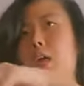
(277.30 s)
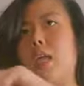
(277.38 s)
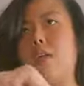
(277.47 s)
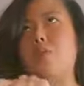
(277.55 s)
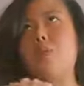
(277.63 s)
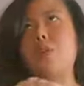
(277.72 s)

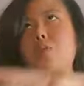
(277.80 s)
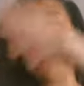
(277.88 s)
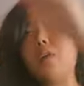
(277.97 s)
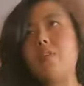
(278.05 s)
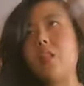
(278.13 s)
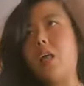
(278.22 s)
And I've worked with a
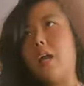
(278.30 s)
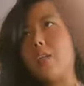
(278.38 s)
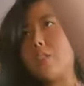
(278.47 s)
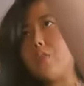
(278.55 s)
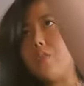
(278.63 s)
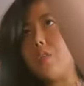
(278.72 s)
lot of
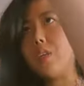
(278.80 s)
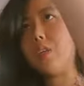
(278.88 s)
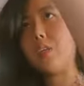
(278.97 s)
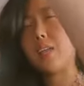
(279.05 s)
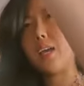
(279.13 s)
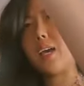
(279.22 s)
clients over the
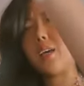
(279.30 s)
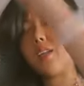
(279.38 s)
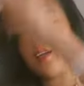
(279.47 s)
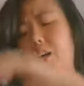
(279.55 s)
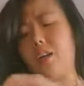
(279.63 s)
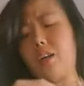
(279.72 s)
years. I had
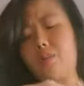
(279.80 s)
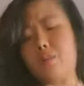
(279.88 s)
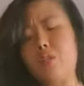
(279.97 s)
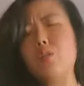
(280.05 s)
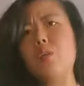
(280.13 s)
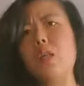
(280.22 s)
um,
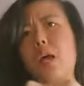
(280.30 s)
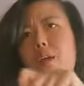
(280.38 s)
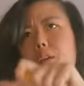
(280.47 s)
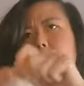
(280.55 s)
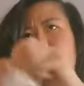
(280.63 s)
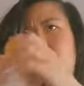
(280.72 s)
two
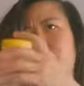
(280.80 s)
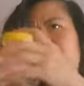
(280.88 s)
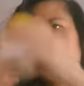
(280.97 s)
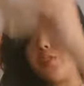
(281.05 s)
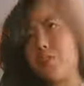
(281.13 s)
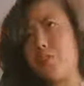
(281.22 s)
client calls
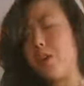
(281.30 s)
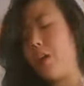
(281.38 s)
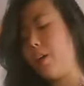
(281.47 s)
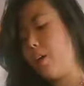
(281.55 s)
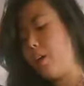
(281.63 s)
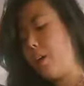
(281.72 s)

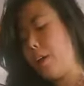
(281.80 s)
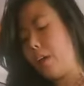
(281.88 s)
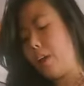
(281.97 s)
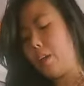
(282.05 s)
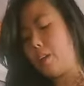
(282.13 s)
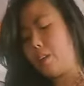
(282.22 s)
yesterday.
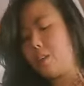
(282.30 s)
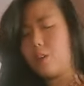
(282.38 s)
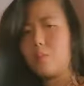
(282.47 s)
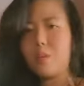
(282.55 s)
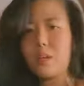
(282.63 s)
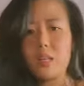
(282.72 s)
And, you
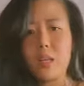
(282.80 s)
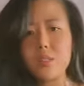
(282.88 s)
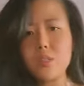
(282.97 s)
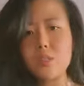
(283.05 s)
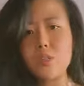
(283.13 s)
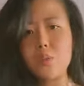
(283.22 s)
know, my
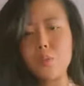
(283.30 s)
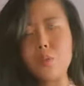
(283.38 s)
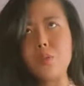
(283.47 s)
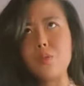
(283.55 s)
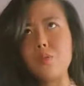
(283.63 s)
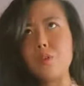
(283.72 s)
clients are so
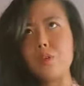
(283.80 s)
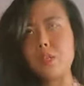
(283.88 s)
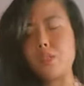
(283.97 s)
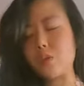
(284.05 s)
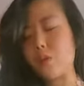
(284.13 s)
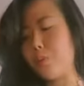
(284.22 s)
beautiful.
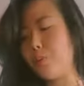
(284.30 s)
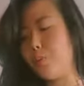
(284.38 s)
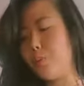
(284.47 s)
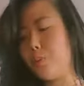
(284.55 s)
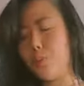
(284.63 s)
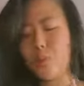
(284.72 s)
They're so
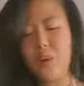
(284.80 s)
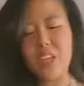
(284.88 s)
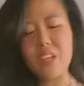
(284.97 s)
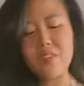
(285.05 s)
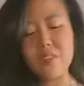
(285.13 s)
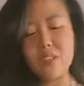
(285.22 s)

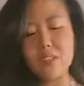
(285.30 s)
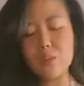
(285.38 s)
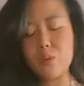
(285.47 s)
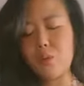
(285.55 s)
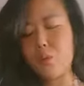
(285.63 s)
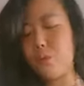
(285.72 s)
brave and they're
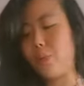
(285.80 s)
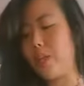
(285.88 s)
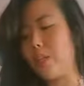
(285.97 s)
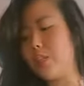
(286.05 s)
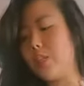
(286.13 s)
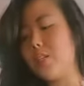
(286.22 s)
so
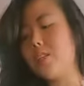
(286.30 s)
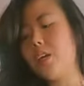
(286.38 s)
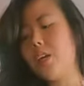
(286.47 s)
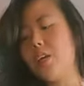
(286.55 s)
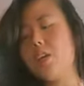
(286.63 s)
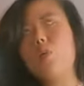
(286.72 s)
courageous.
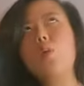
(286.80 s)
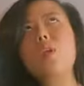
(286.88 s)
You know,